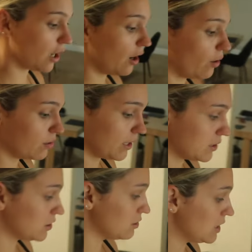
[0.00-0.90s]
So
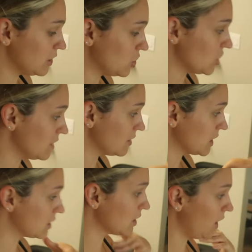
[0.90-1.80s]
let's do dishes,
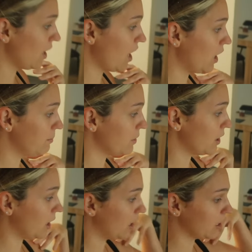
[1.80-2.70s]
let's clean up
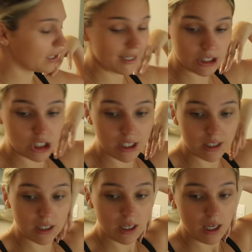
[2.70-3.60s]
the
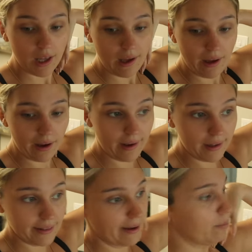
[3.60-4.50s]
kitchen,
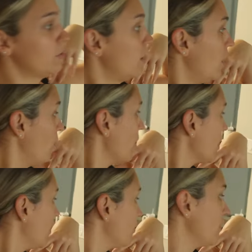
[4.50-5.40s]
and then we'll
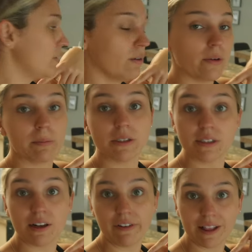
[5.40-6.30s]
work on living room
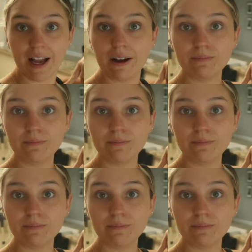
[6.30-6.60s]
and stuff like